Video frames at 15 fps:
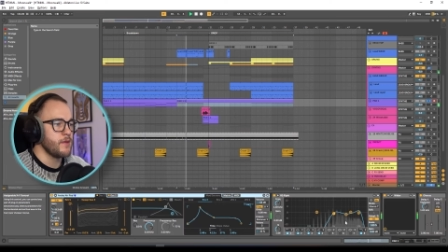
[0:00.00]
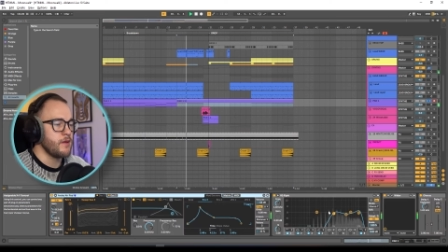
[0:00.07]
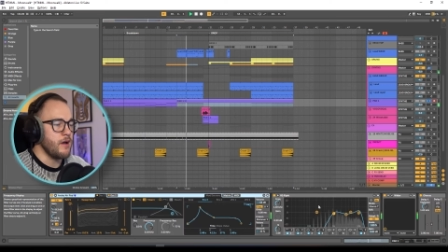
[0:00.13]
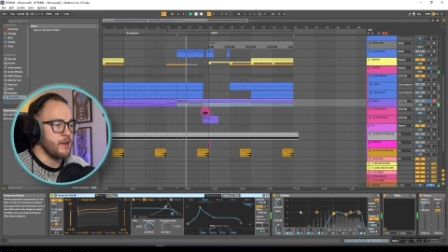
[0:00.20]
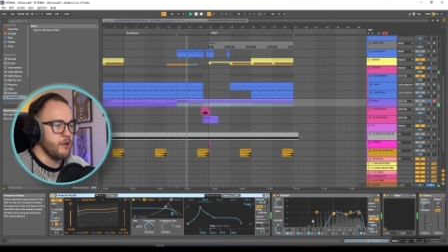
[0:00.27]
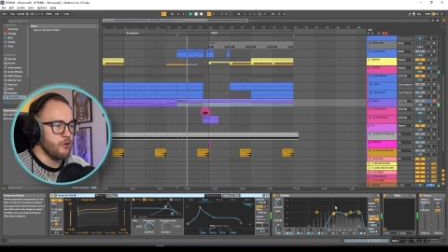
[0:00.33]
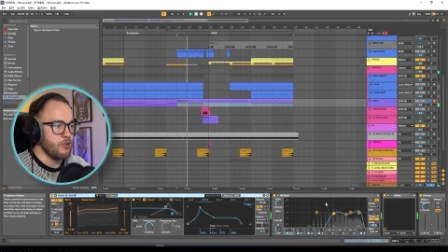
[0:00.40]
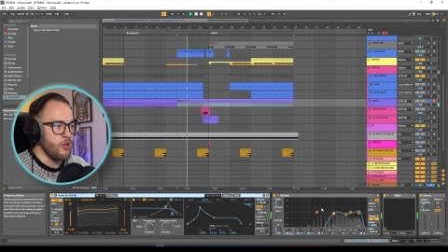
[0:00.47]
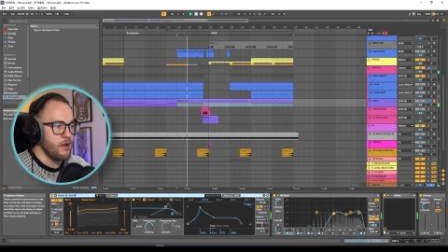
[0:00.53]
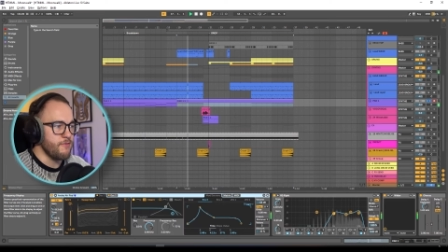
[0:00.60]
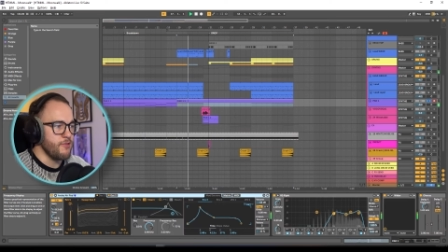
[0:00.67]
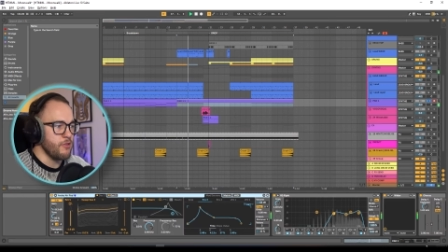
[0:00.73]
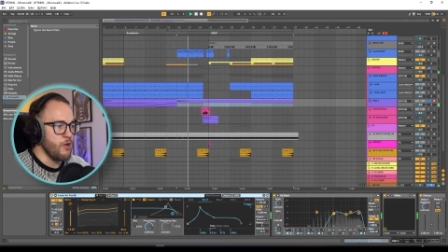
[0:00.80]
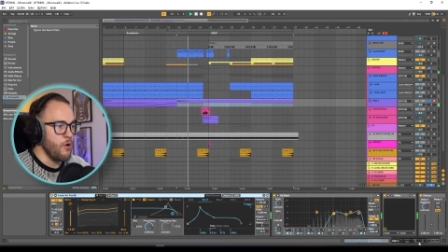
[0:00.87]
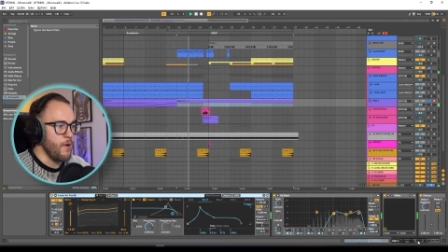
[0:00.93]
Cutting out a lot
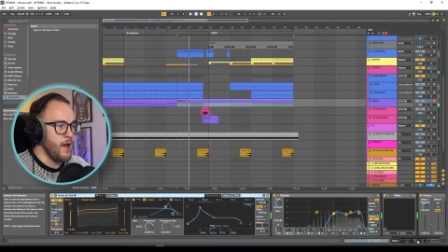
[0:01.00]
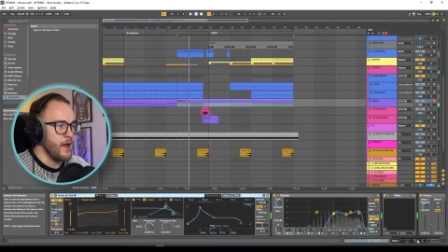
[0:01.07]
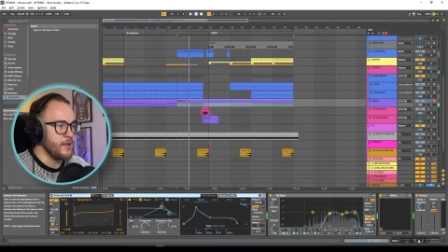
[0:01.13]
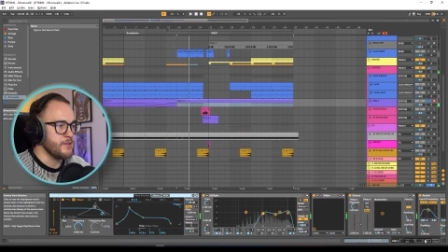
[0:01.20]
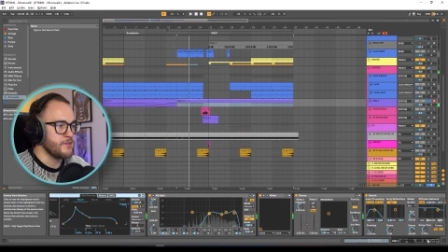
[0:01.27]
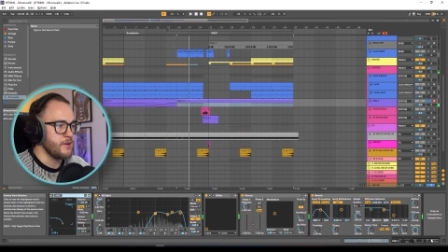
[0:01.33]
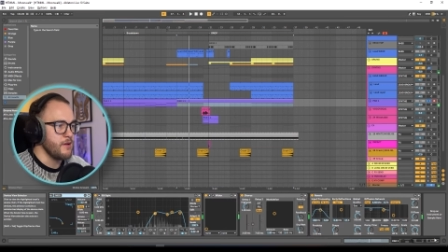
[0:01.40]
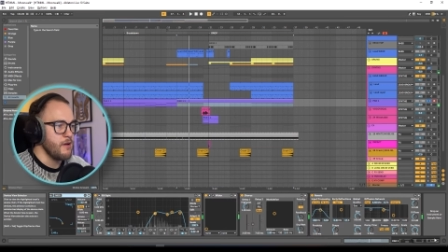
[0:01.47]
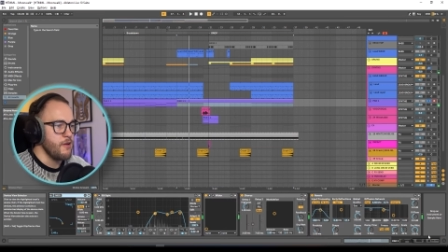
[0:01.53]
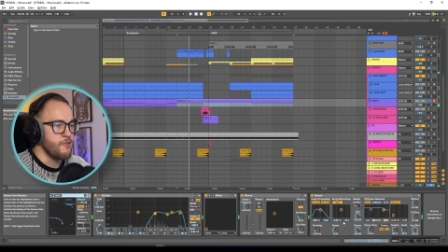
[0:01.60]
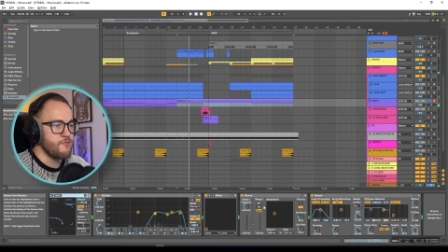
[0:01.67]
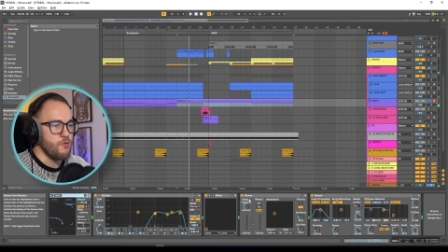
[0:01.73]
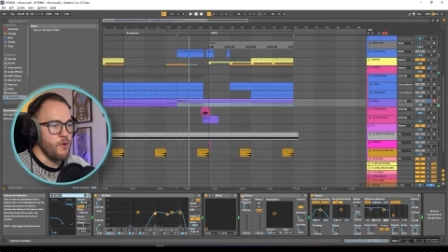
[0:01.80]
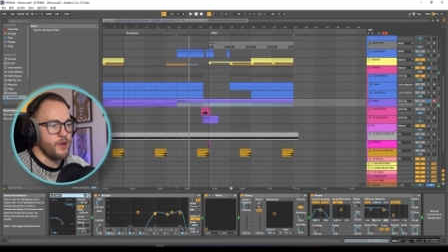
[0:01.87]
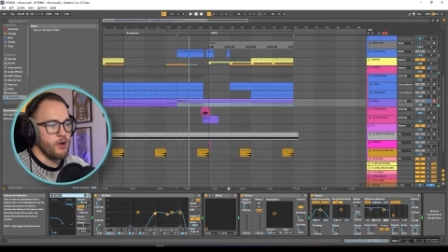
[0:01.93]
of the low end,
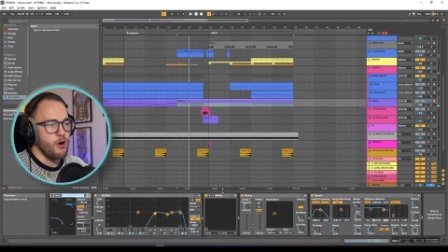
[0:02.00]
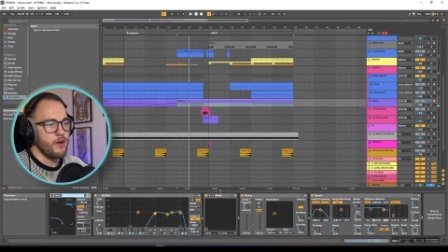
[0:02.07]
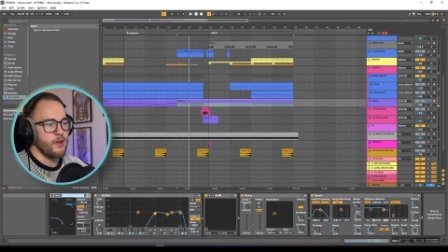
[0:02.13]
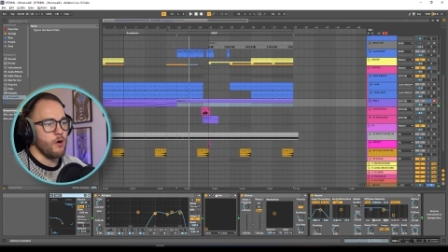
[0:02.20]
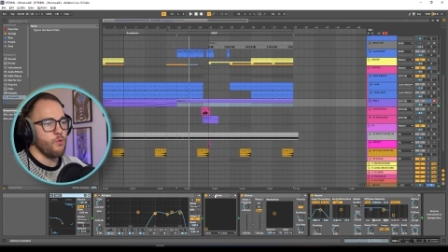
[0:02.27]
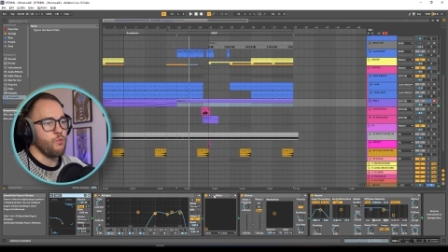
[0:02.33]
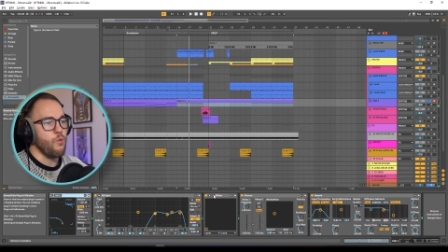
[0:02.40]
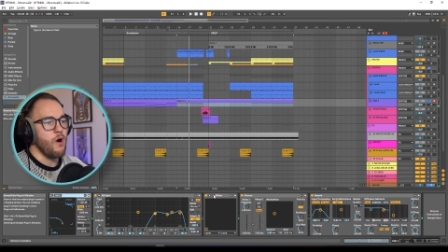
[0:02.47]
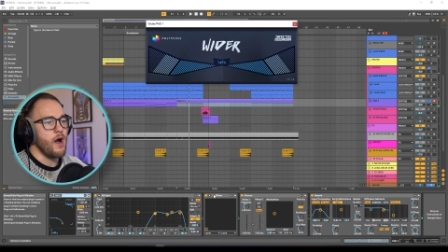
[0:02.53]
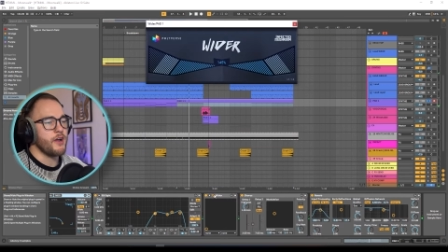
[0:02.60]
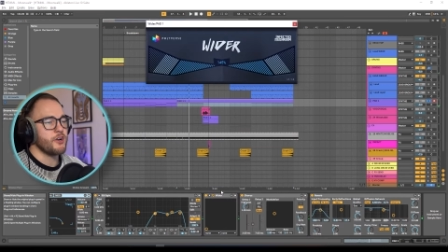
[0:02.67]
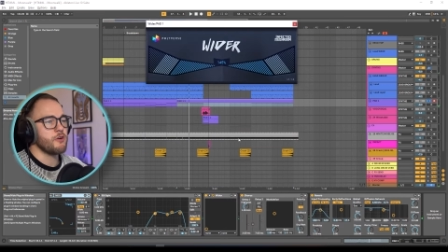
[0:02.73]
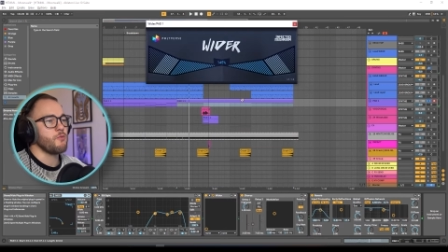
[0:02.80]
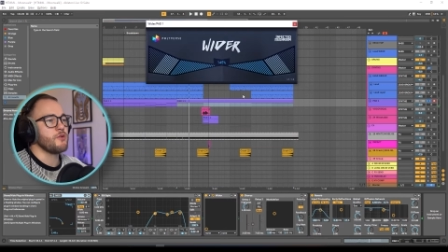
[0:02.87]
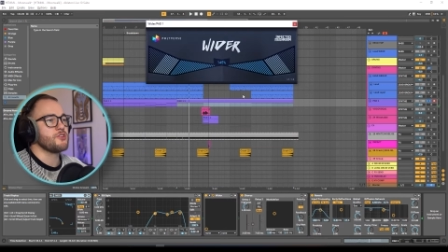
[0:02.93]
throwing on a
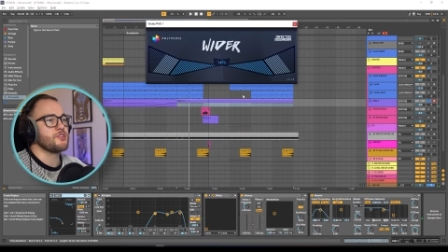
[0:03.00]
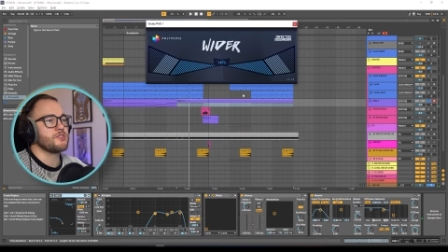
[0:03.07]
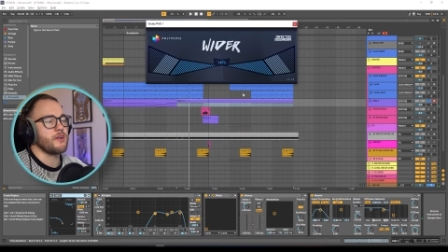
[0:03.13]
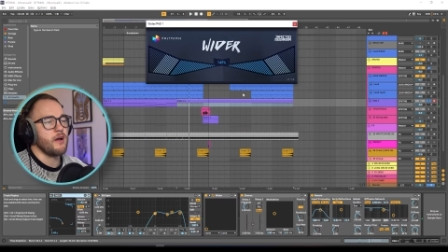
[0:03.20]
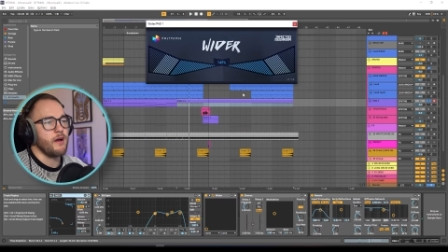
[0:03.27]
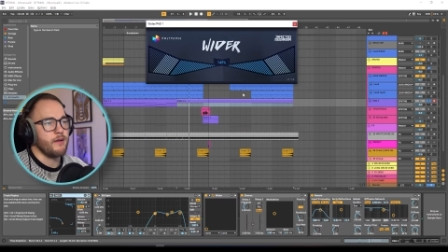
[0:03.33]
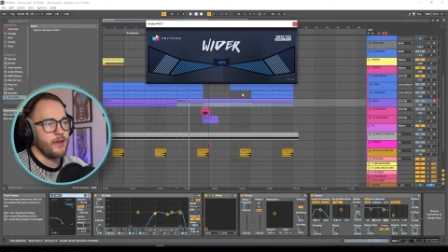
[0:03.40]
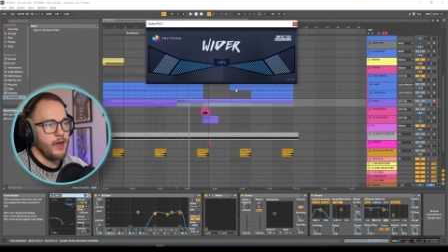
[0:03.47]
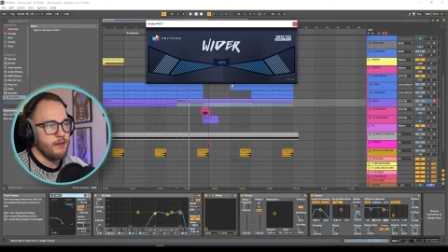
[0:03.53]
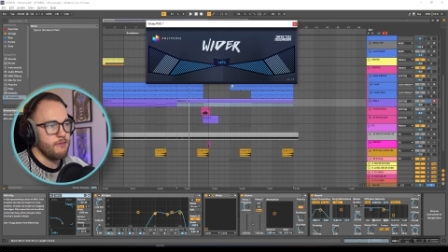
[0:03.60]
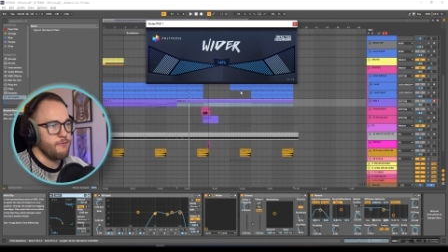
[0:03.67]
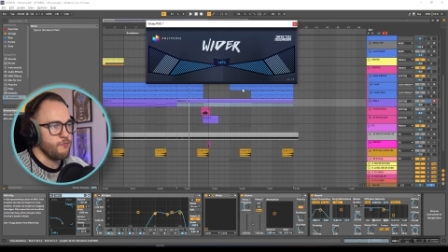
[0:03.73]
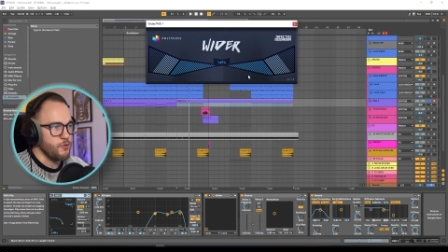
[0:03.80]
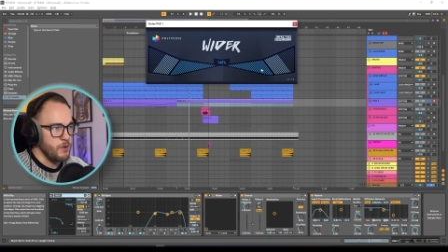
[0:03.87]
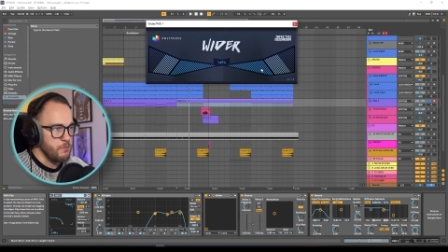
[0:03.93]
Wider, which is
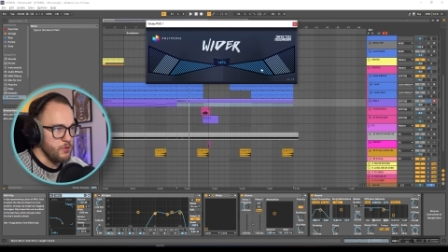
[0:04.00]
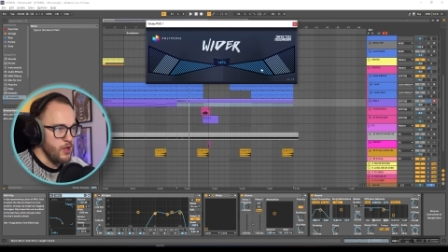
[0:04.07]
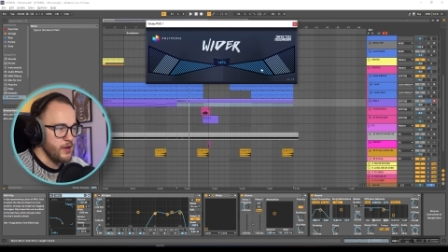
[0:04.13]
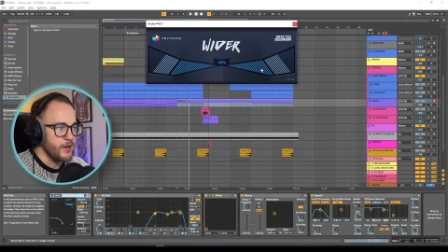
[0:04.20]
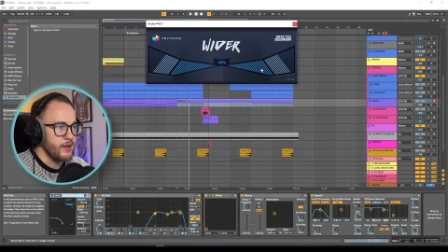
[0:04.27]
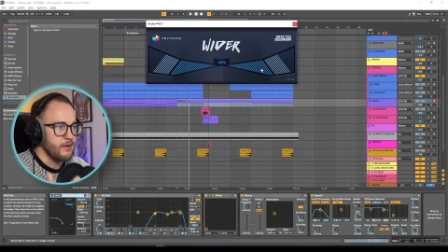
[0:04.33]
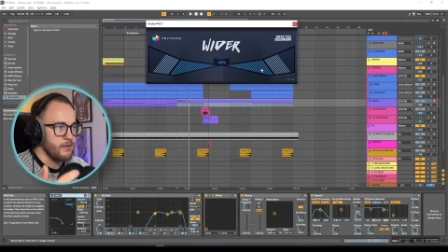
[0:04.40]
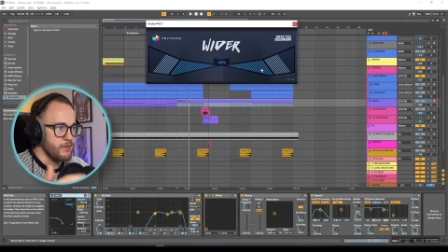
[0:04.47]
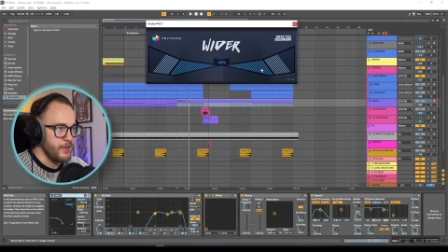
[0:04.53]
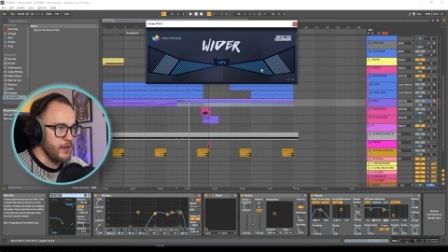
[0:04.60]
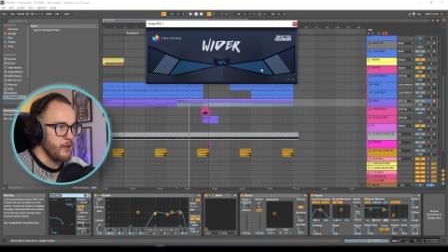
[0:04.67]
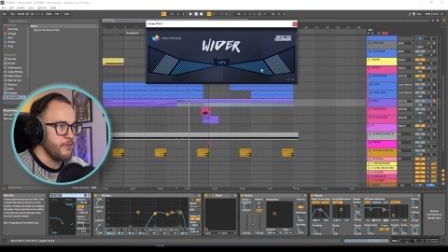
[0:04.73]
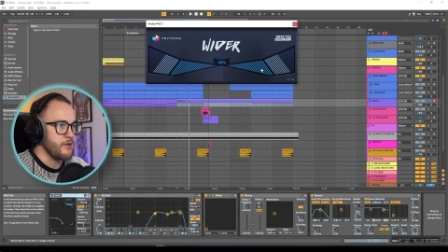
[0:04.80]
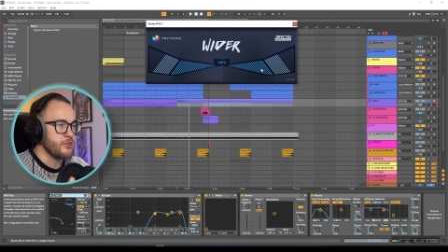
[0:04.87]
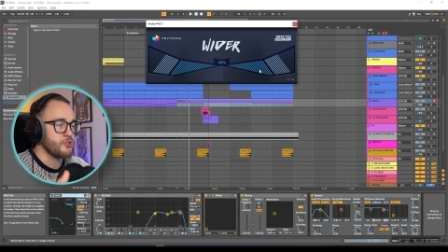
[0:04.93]
again, free plugin,
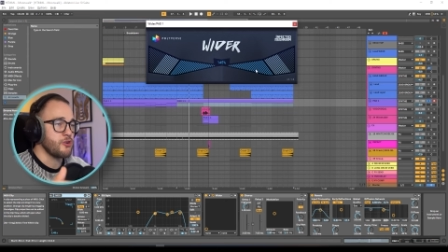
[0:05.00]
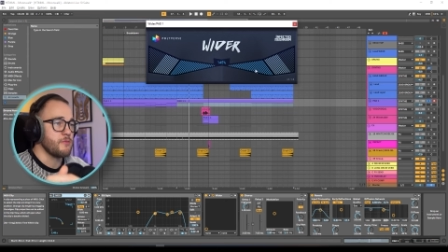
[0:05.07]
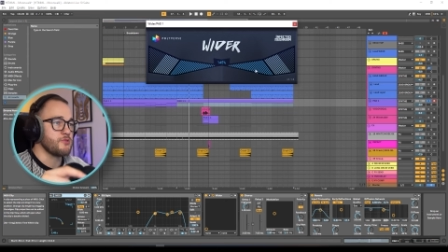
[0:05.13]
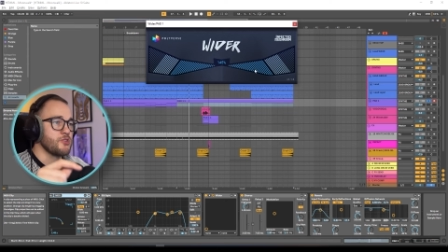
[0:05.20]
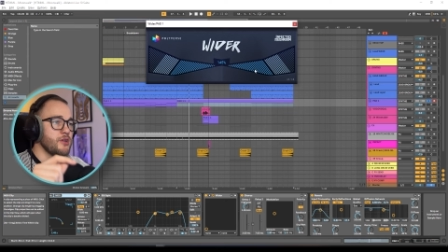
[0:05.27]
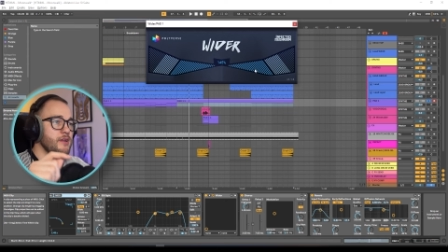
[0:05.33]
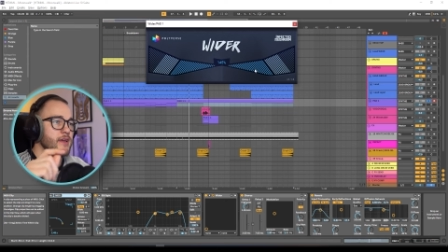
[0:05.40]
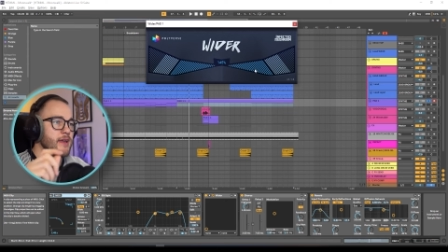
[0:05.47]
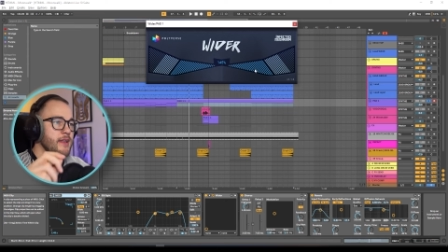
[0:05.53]
link in the description.